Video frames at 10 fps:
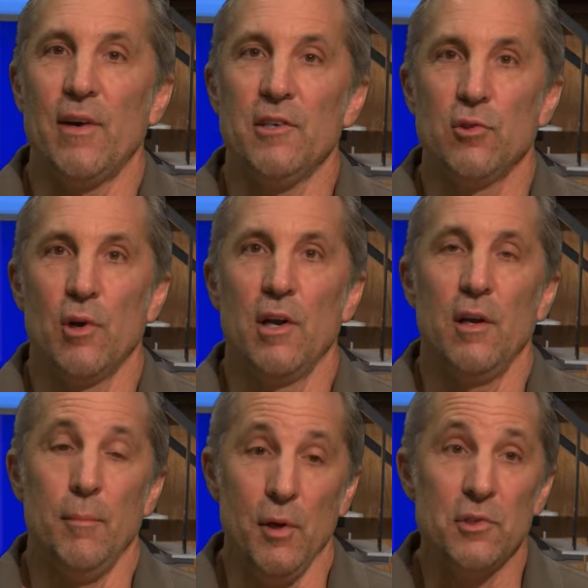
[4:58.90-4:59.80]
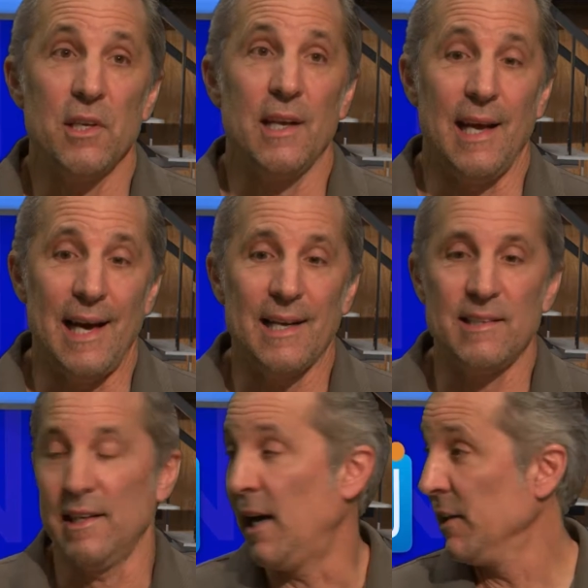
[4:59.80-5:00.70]
I started in music and
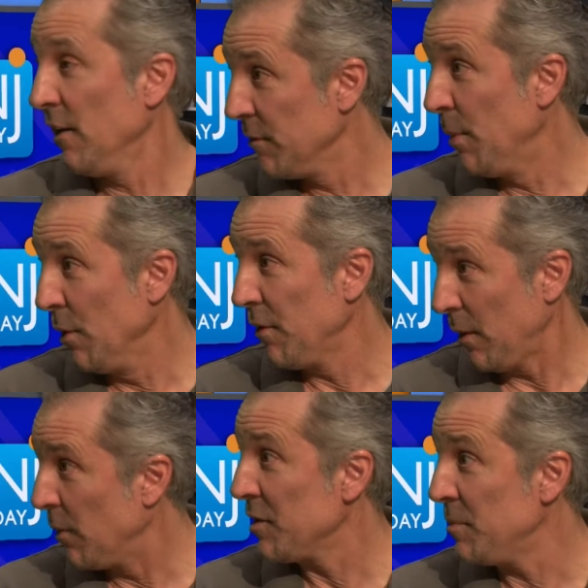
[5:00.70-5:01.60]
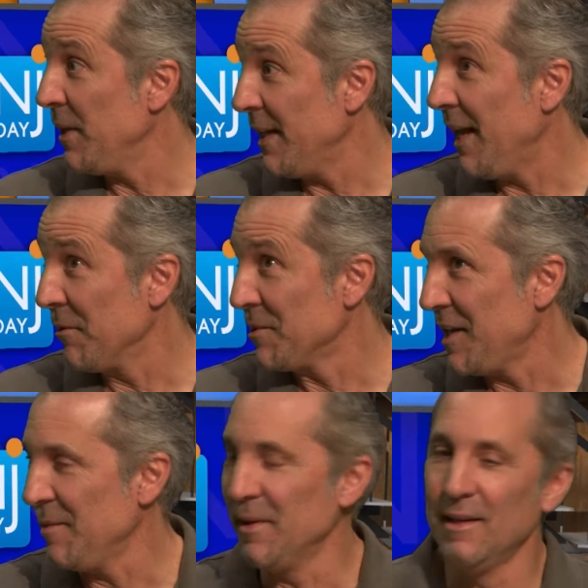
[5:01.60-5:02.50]
acting. I loved both. I wanted to be in
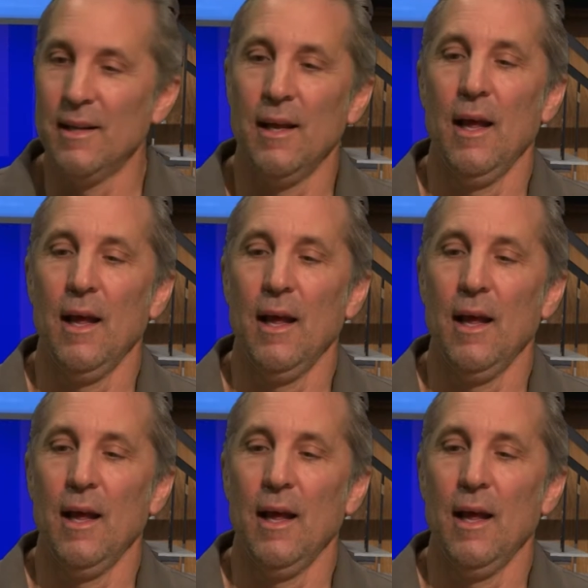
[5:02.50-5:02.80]
entertainment.